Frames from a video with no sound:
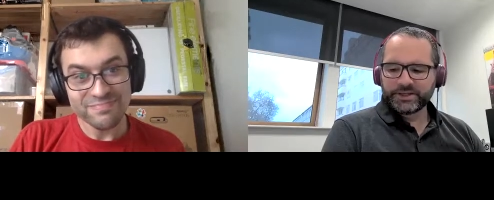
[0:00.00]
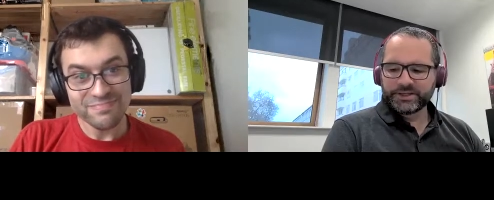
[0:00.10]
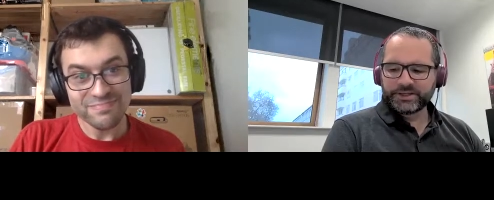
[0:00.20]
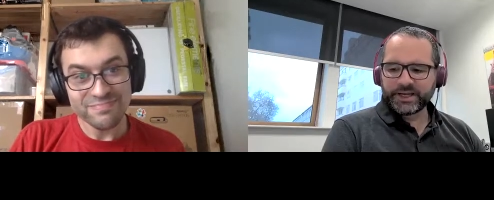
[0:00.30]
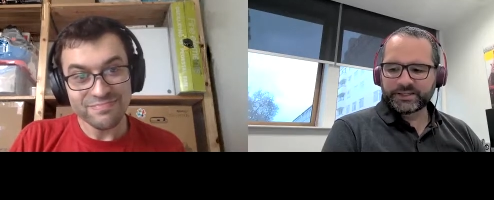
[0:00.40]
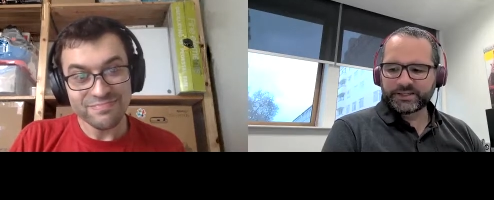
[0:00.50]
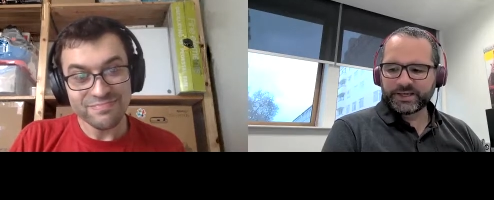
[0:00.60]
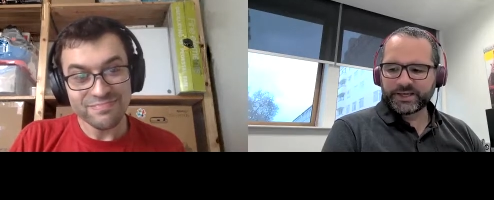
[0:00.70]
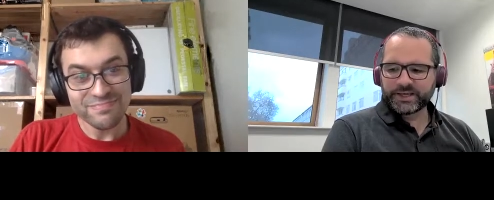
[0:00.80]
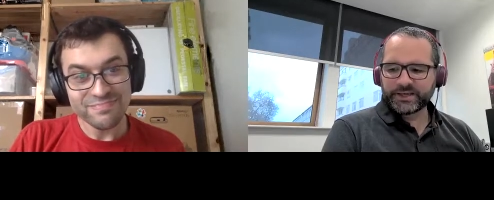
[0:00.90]
Speaker 1: is that,
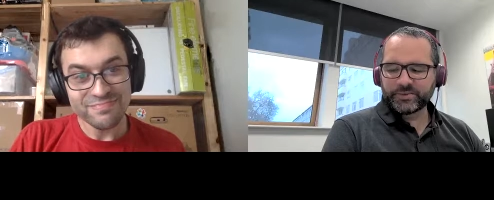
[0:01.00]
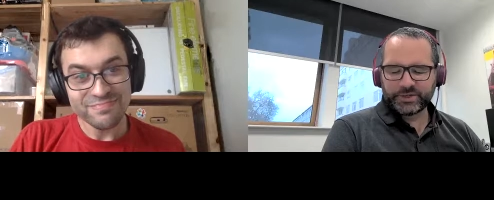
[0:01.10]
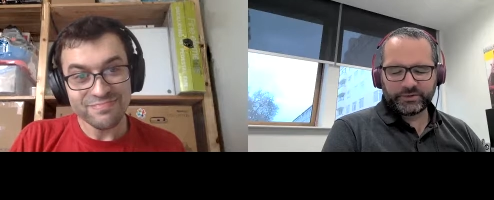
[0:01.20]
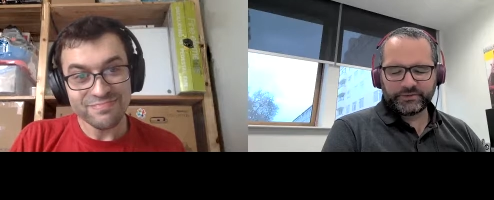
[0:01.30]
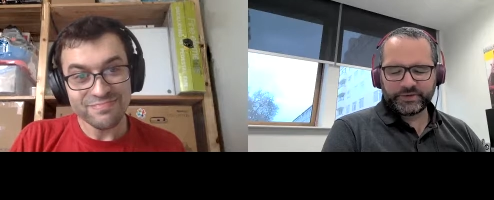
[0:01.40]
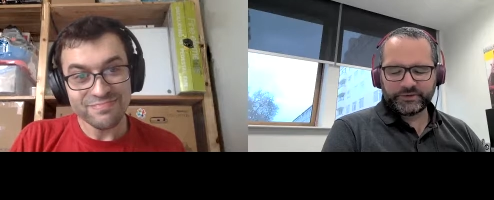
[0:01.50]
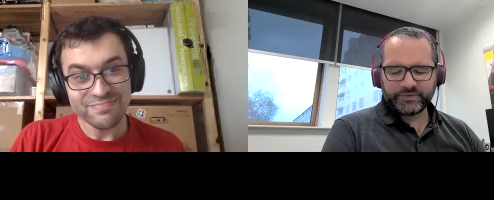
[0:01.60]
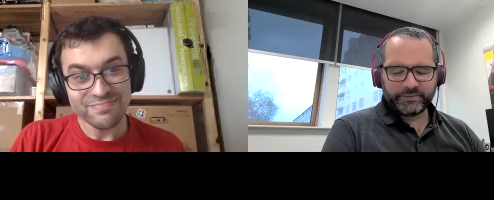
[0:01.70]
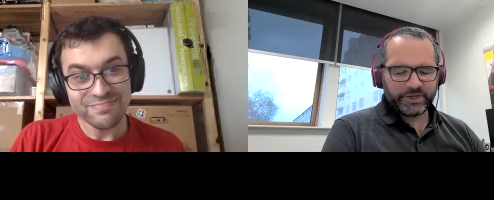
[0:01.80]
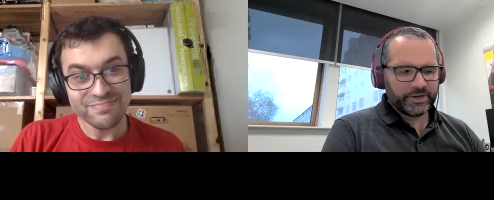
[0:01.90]
uh, well, you are very
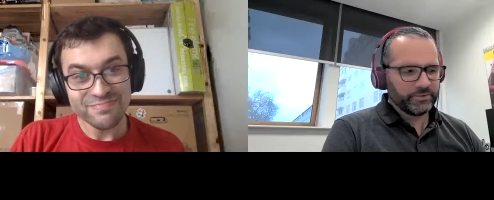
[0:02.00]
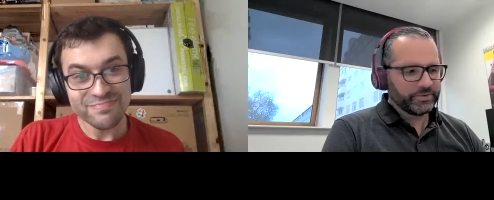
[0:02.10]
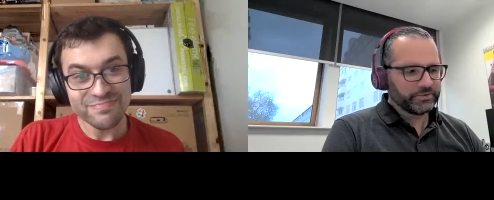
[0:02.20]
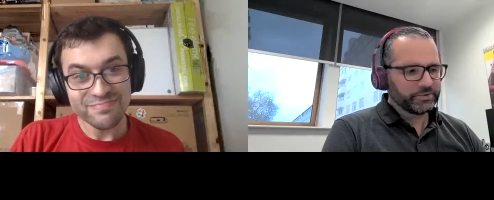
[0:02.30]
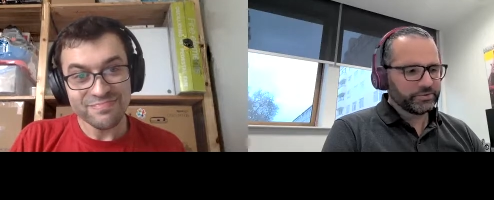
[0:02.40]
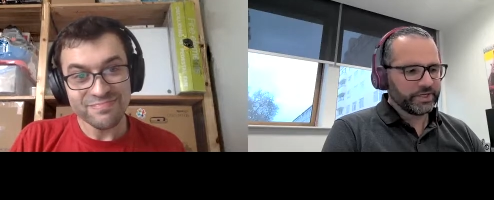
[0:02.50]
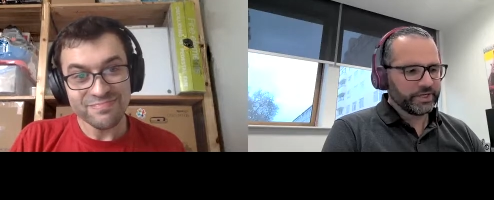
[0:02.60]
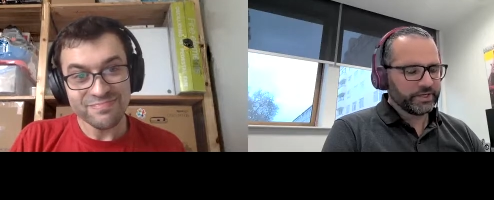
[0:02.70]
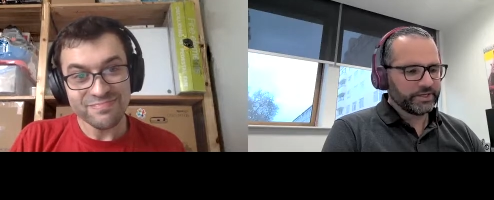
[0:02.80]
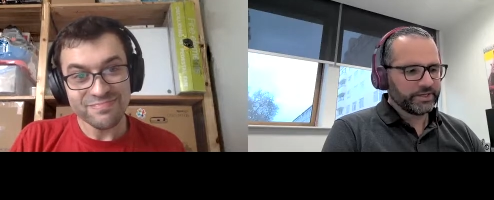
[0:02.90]
familiar with the UK
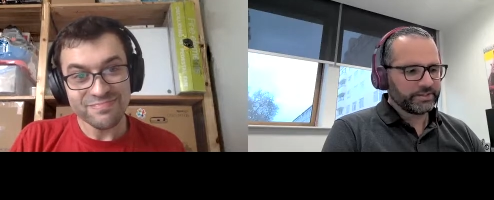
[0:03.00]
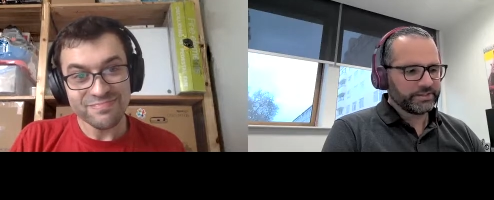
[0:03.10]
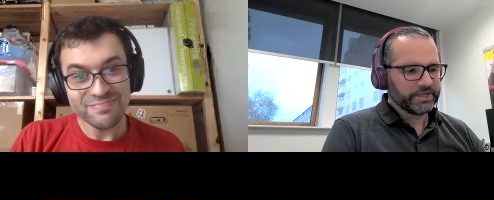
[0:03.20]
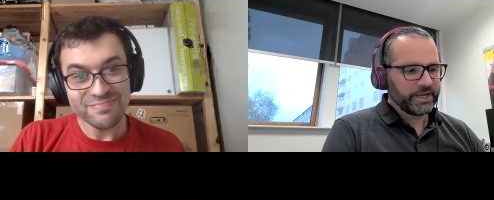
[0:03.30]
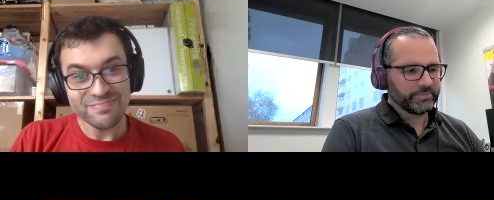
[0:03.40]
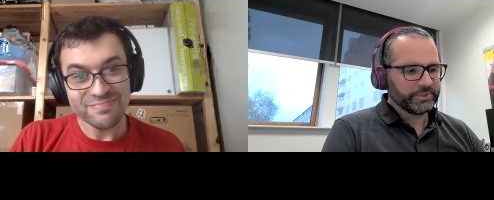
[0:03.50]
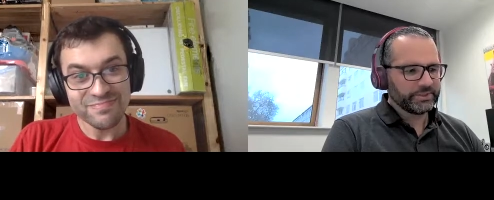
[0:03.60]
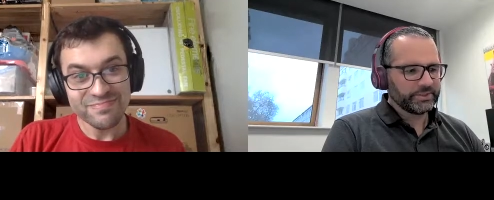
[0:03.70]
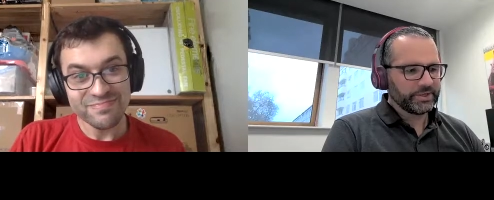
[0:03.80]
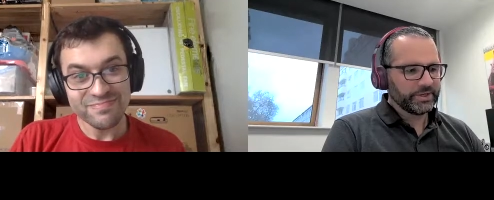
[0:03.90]
uh, landscape
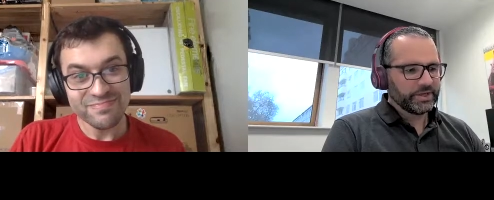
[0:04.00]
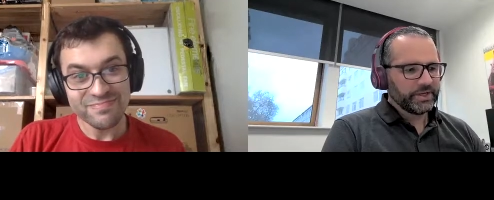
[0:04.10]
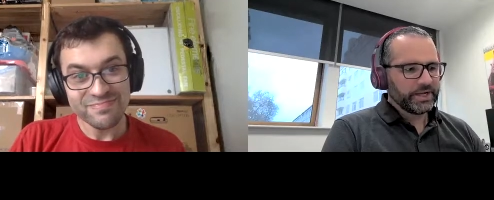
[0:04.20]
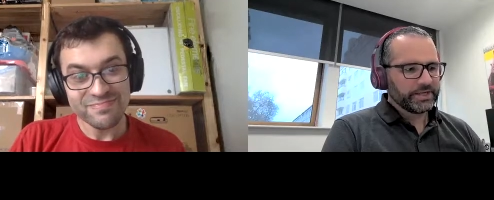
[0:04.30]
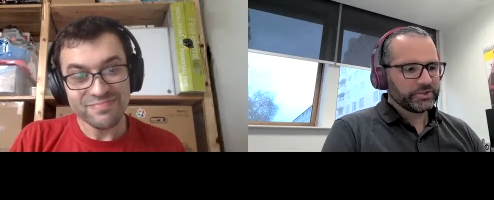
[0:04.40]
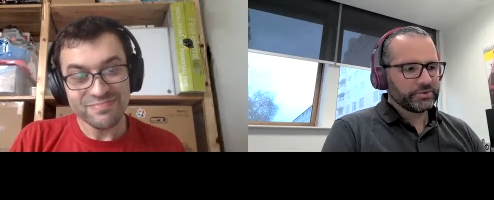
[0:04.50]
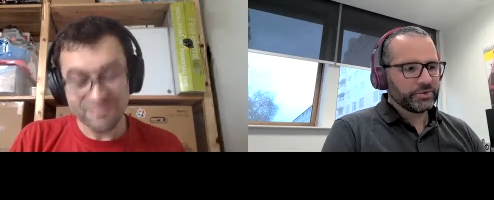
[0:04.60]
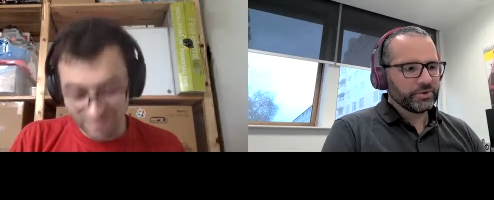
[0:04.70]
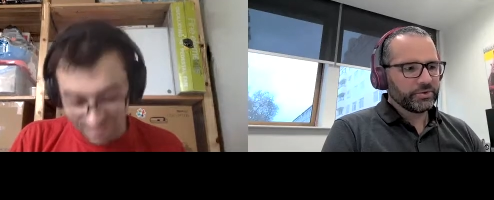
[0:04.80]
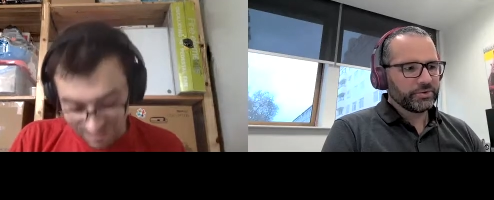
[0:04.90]
and as you
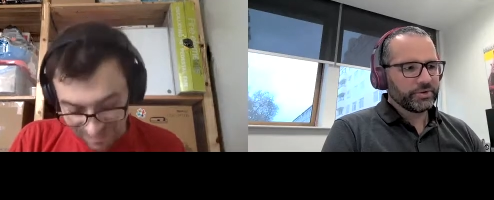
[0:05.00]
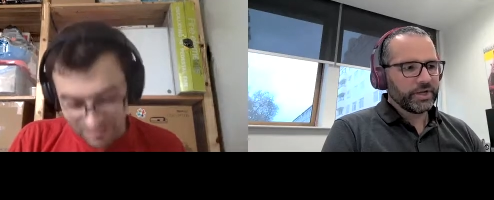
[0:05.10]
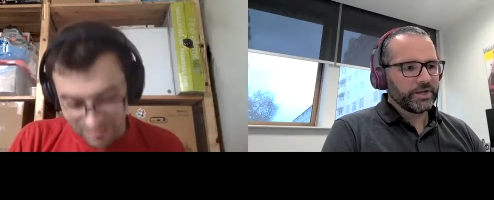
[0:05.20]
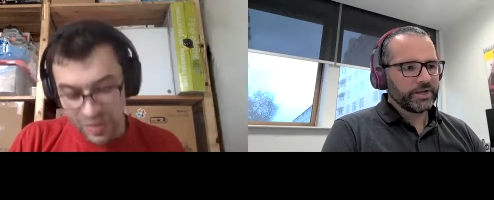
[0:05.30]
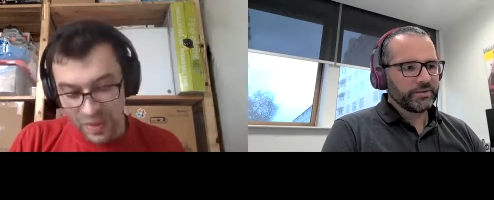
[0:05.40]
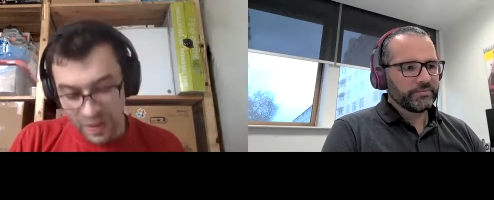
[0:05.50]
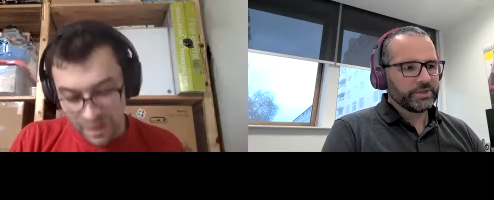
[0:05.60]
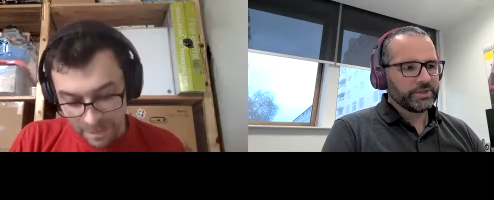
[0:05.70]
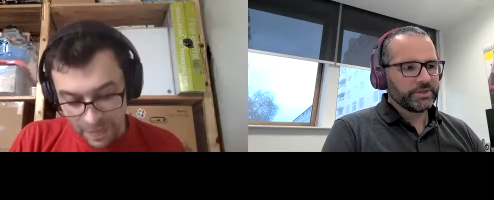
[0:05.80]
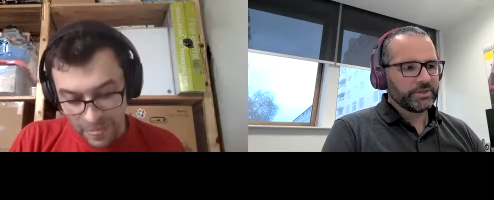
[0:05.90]
know, um,
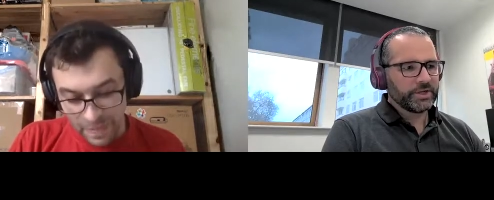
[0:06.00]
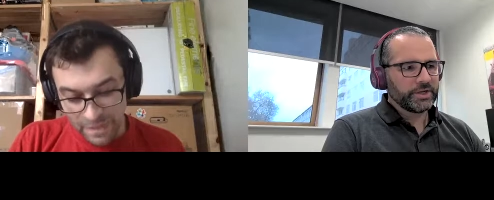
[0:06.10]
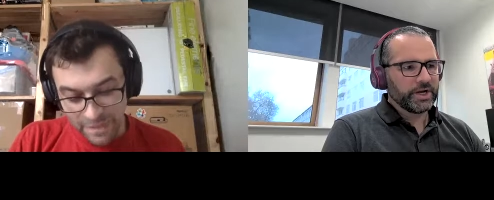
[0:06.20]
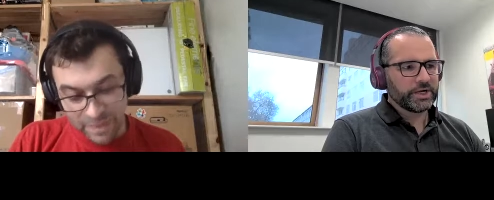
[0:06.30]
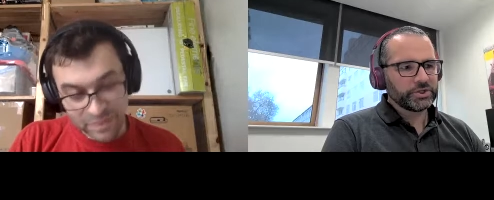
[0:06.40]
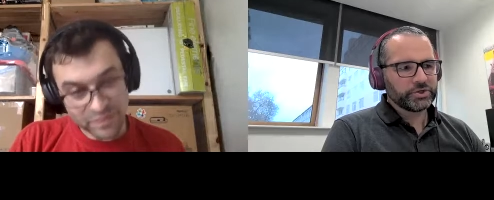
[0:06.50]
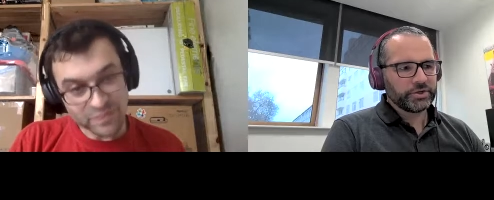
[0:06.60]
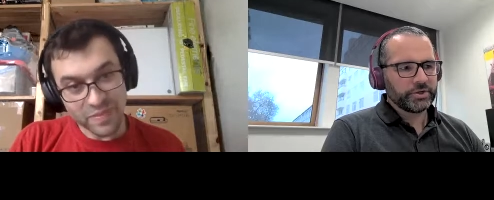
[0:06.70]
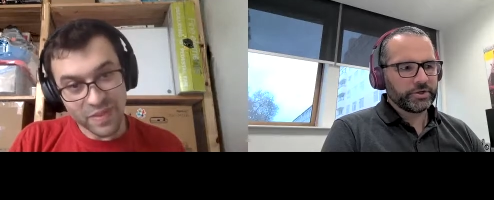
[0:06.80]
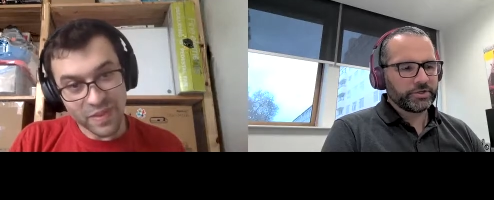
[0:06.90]
in uh,
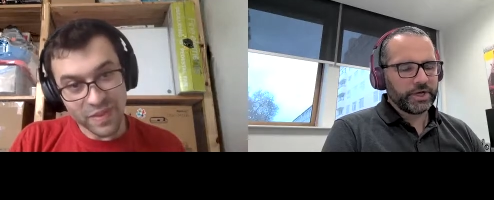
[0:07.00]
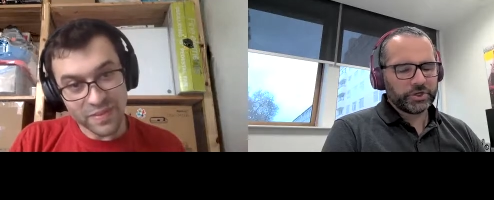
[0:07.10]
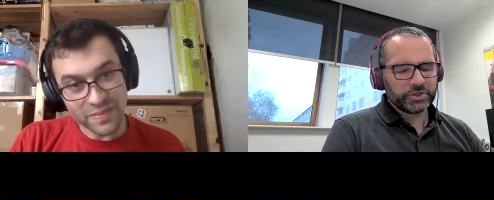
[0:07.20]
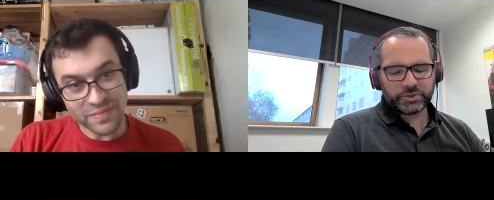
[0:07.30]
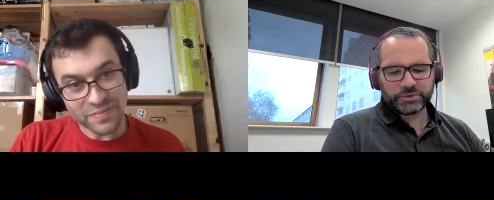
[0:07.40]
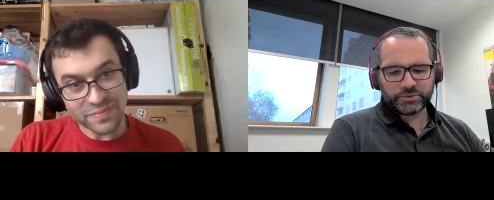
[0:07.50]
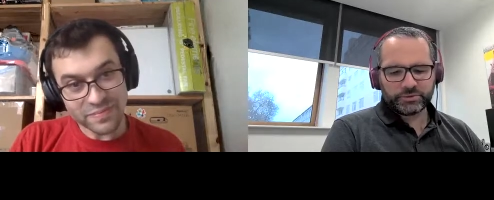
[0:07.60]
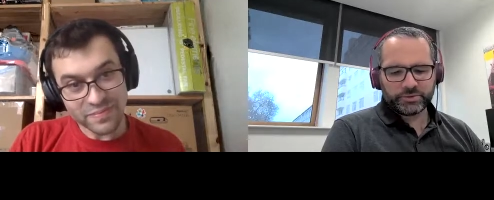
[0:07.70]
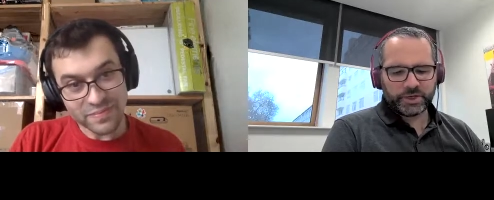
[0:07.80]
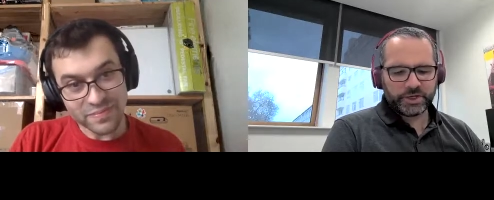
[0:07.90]
Archer and Archer
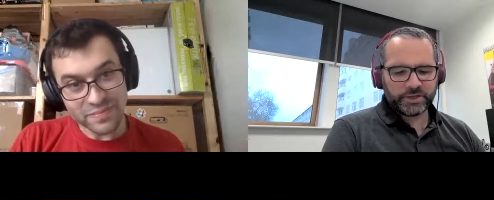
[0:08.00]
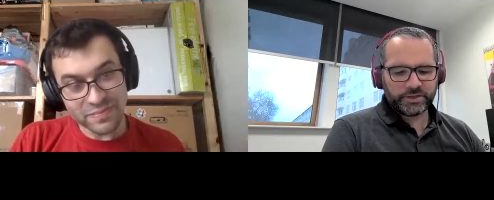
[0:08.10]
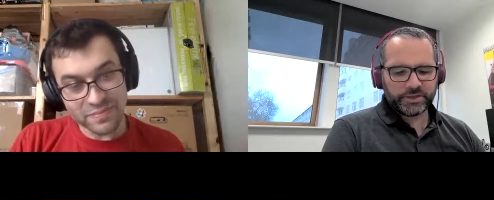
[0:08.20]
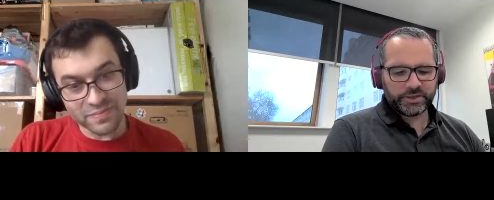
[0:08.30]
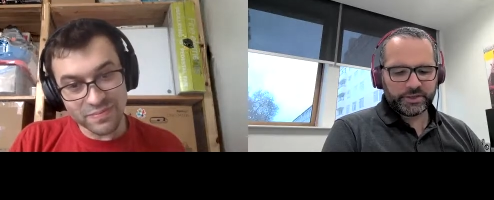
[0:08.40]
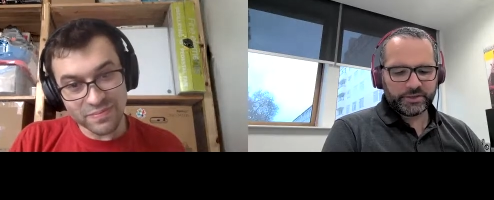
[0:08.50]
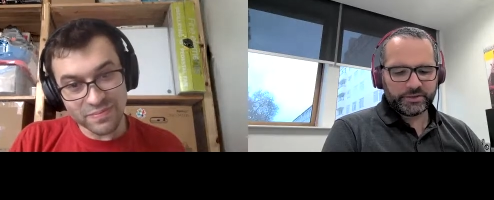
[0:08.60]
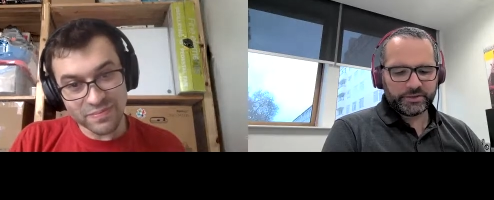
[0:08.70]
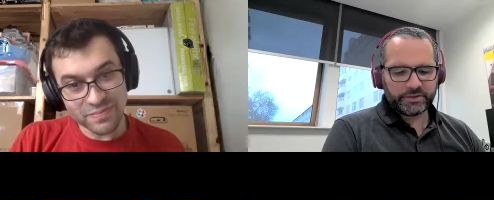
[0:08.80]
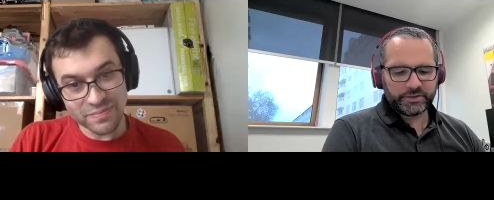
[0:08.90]
2 are the,